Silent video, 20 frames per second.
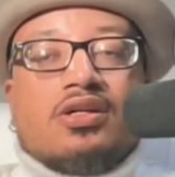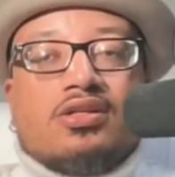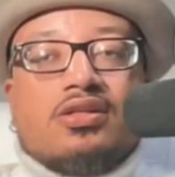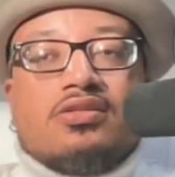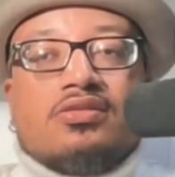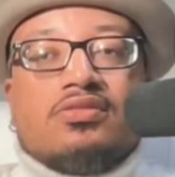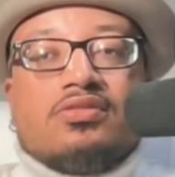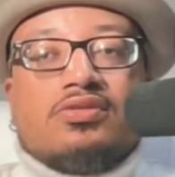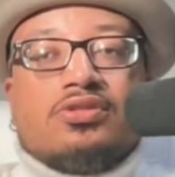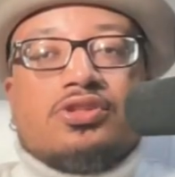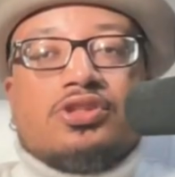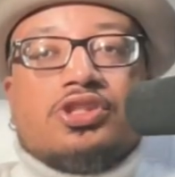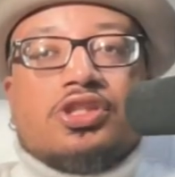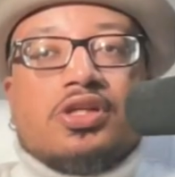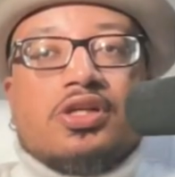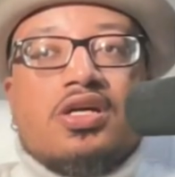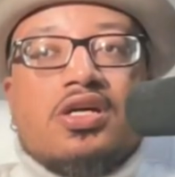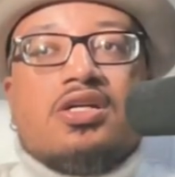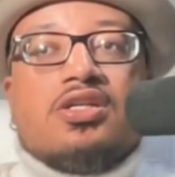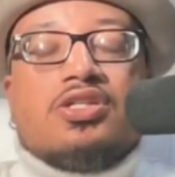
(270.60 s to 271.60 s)

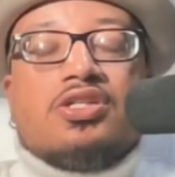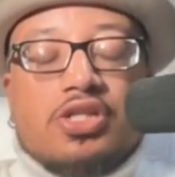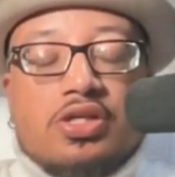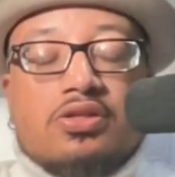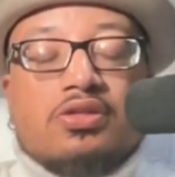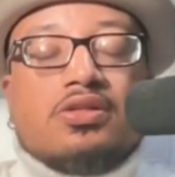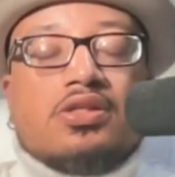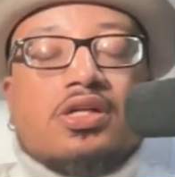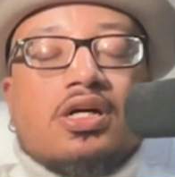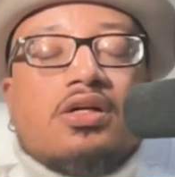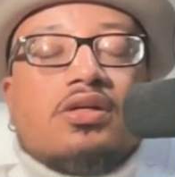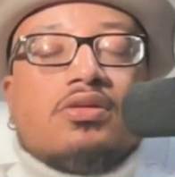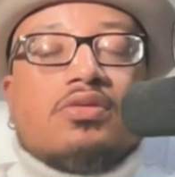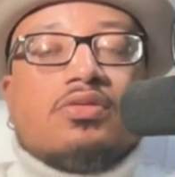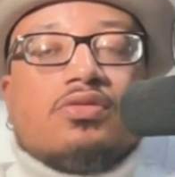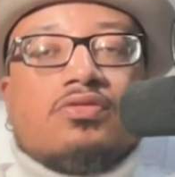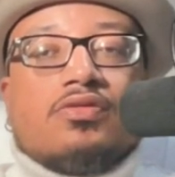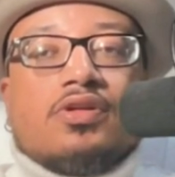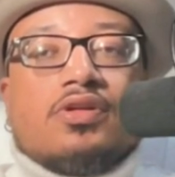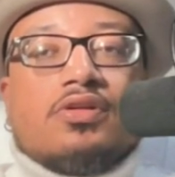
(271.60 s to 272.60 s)
culture took
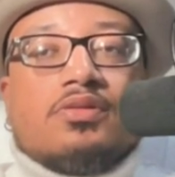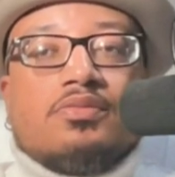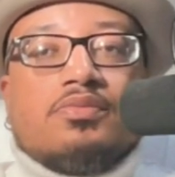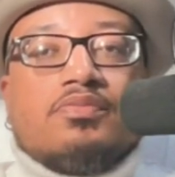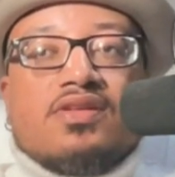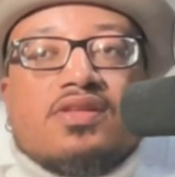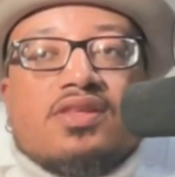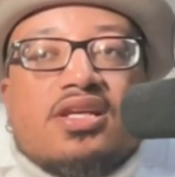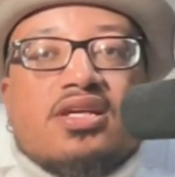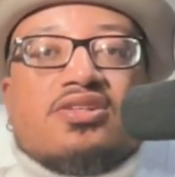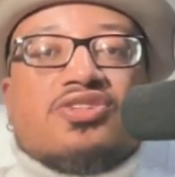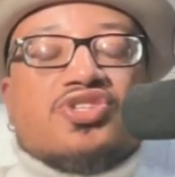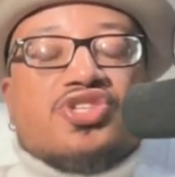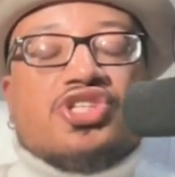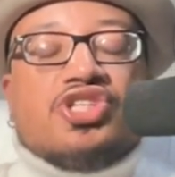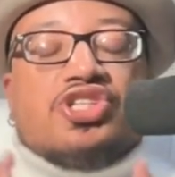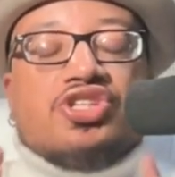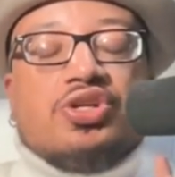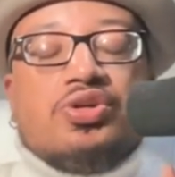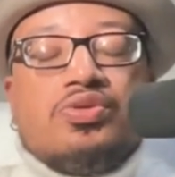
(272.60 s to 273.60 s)
over.
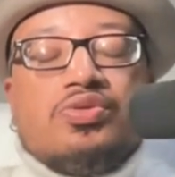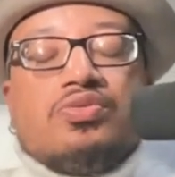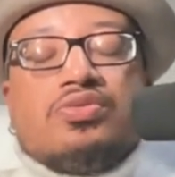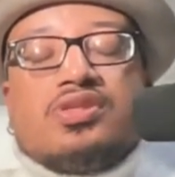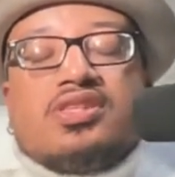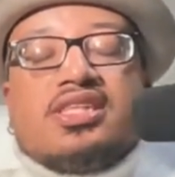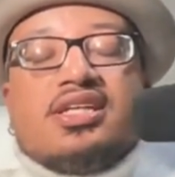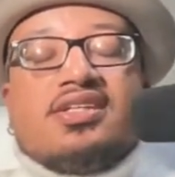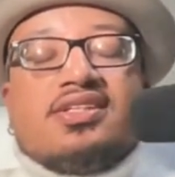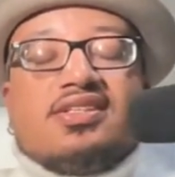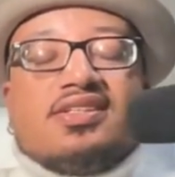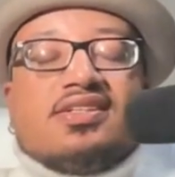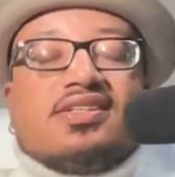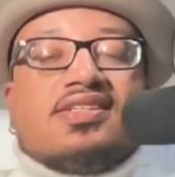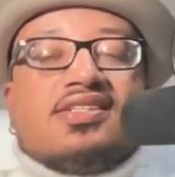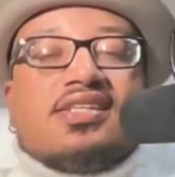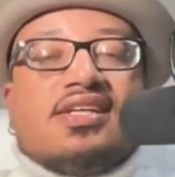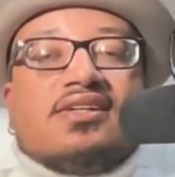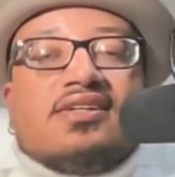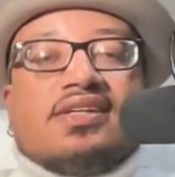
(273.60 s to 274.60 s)
There's two
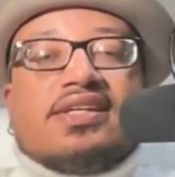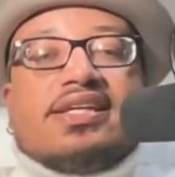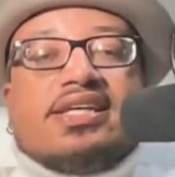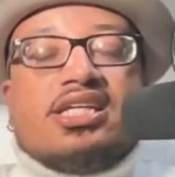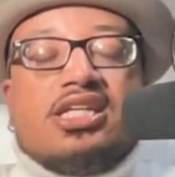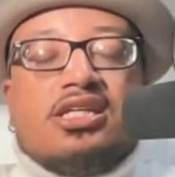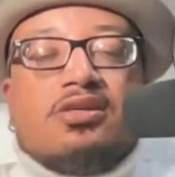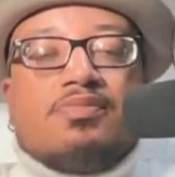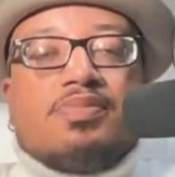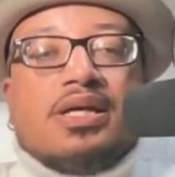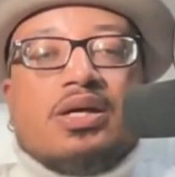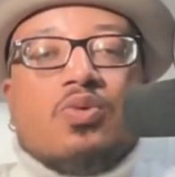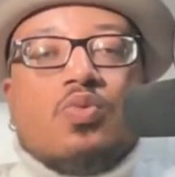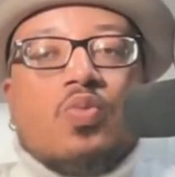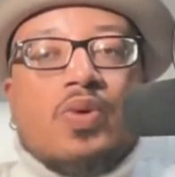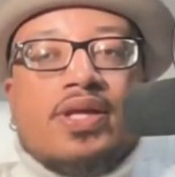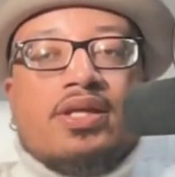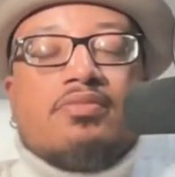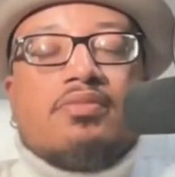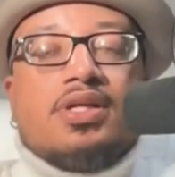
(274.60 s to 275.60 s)
things that are
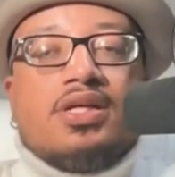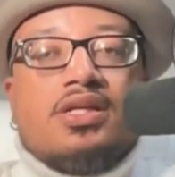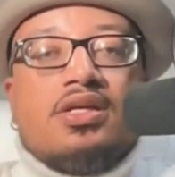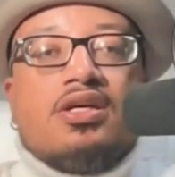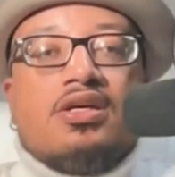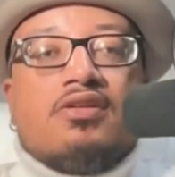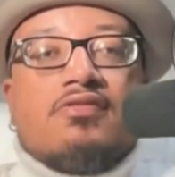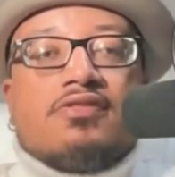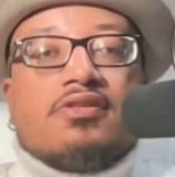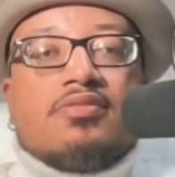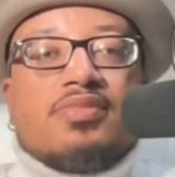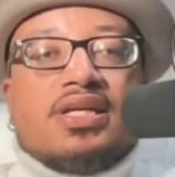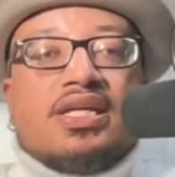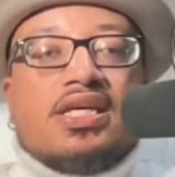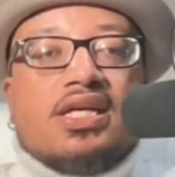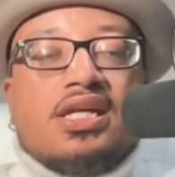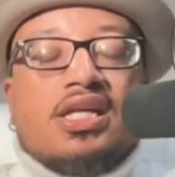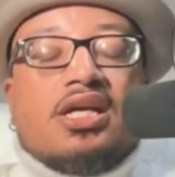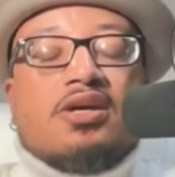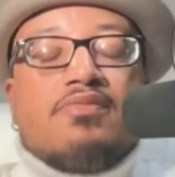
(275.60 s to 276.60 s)
keeping women from
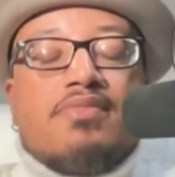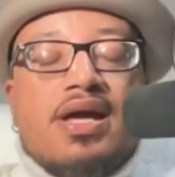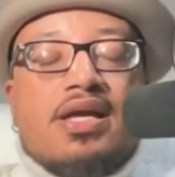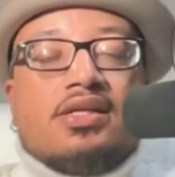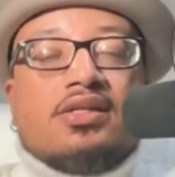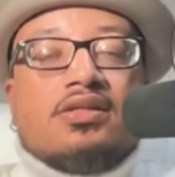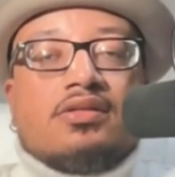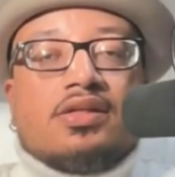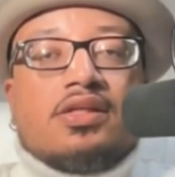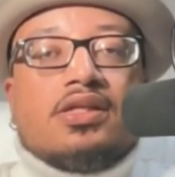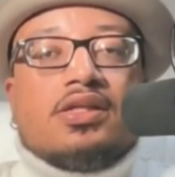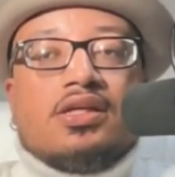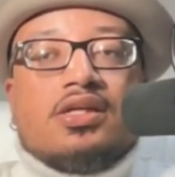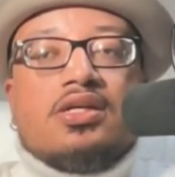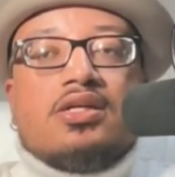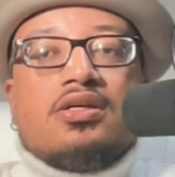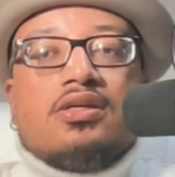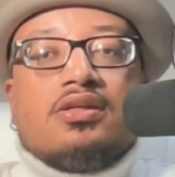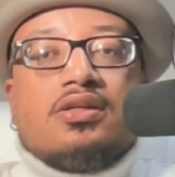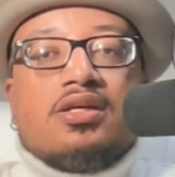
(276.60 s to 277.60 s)
getting married.
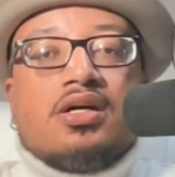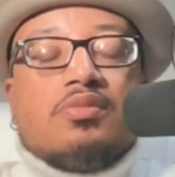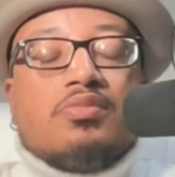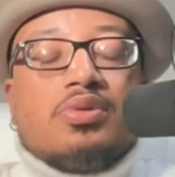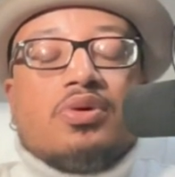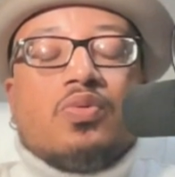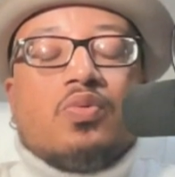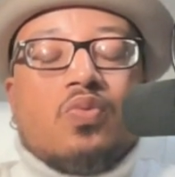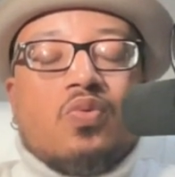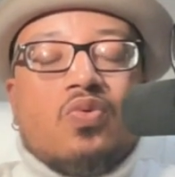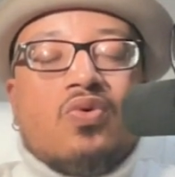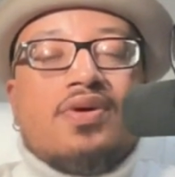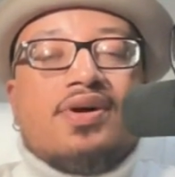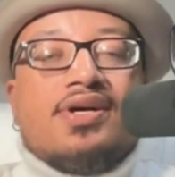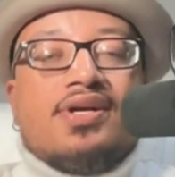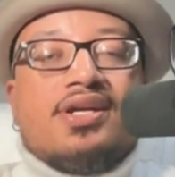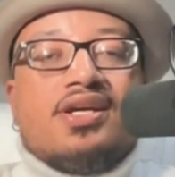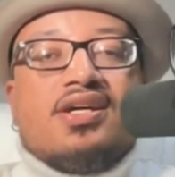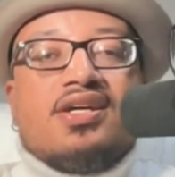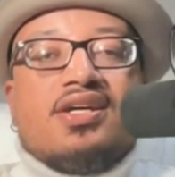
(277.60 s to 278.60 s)
Number
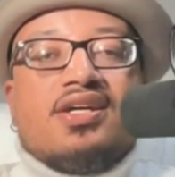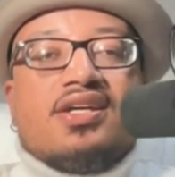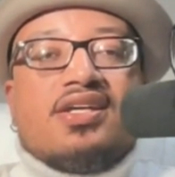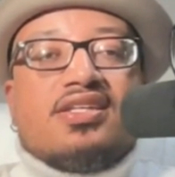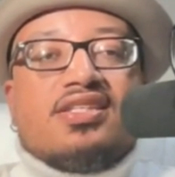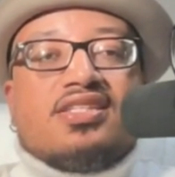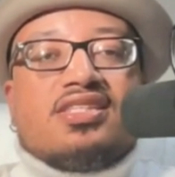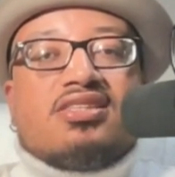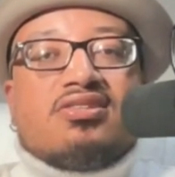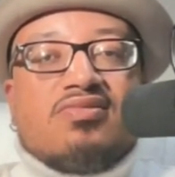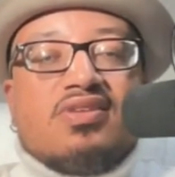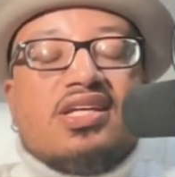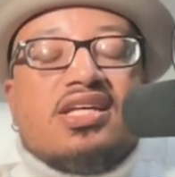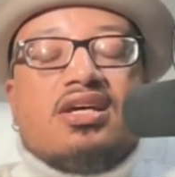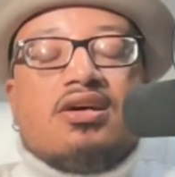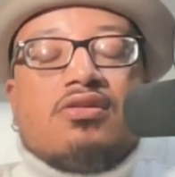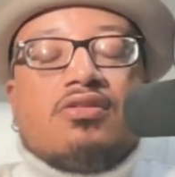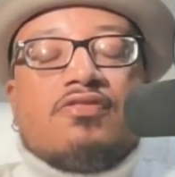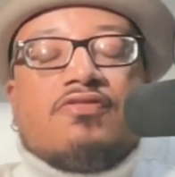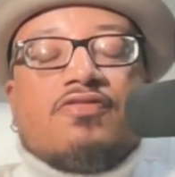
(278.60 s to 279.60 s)
one is
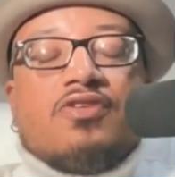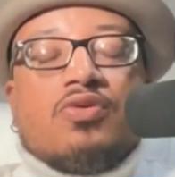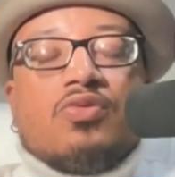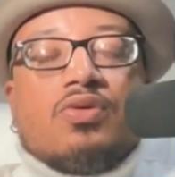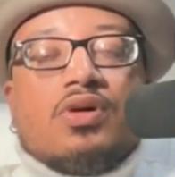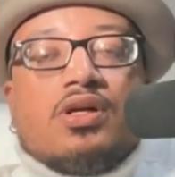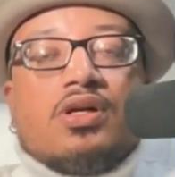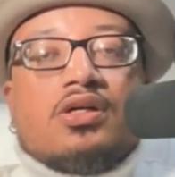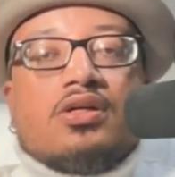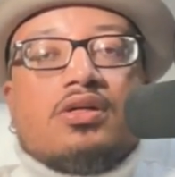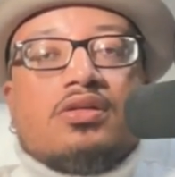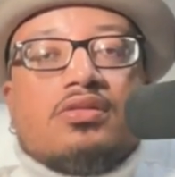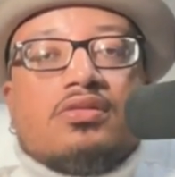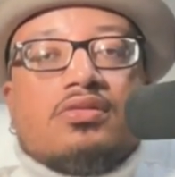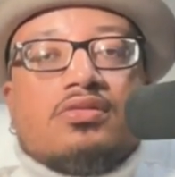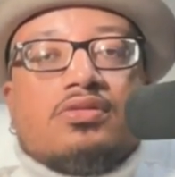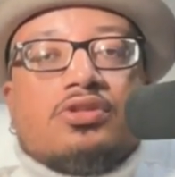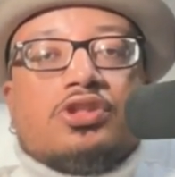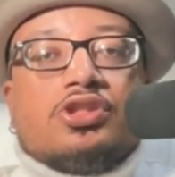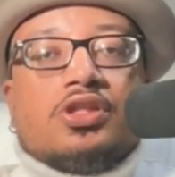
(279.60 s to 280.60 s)
304
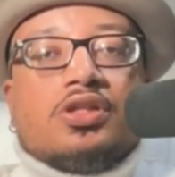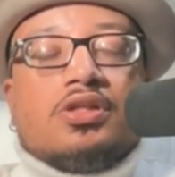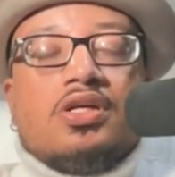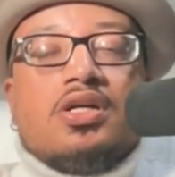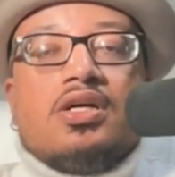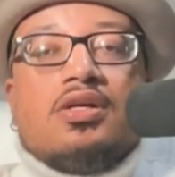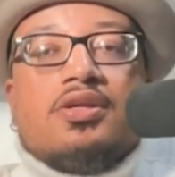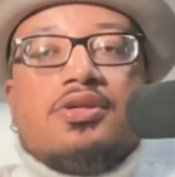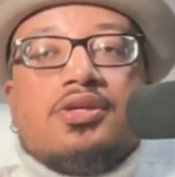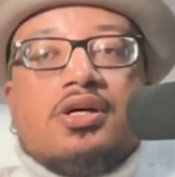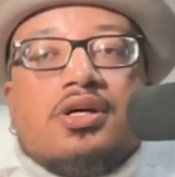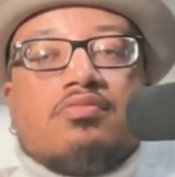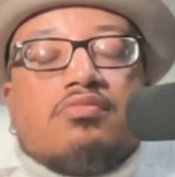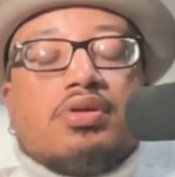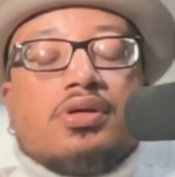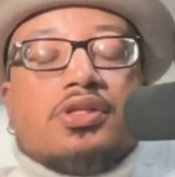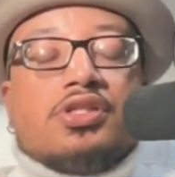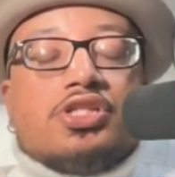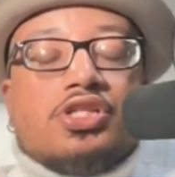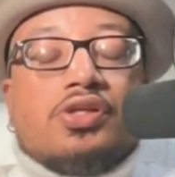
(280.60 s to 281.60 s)
culture.
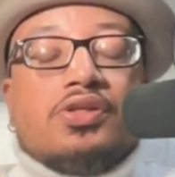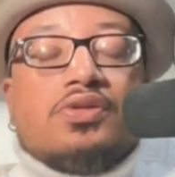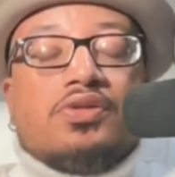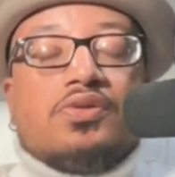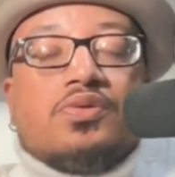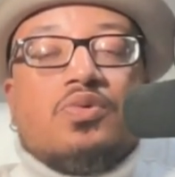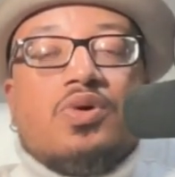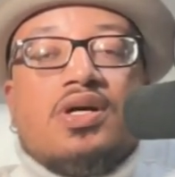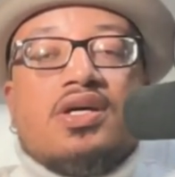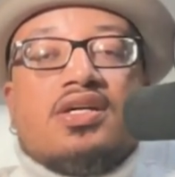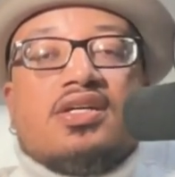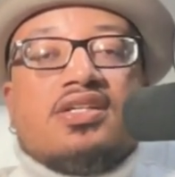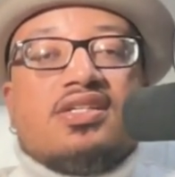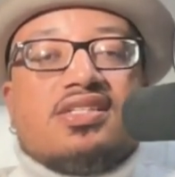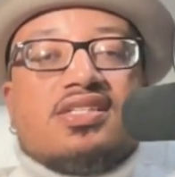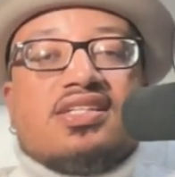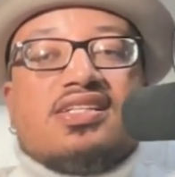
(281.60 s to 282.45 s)
Number two is